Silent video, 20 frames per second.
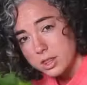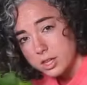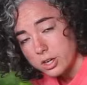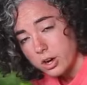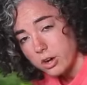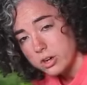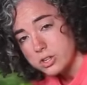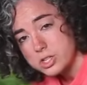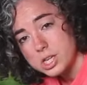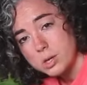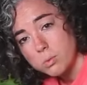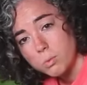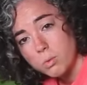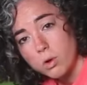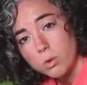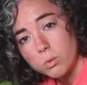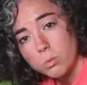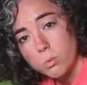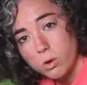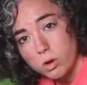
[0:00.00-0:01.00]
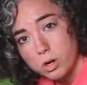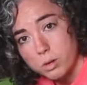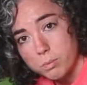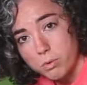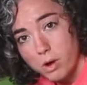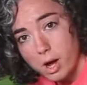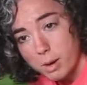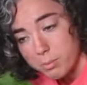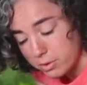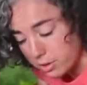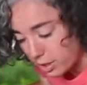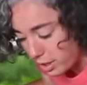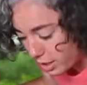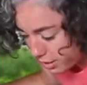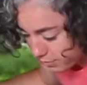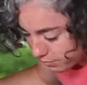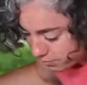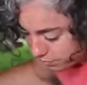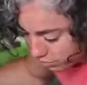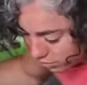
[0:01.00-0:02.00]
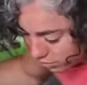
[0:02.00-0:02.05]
the car seat won't work properly.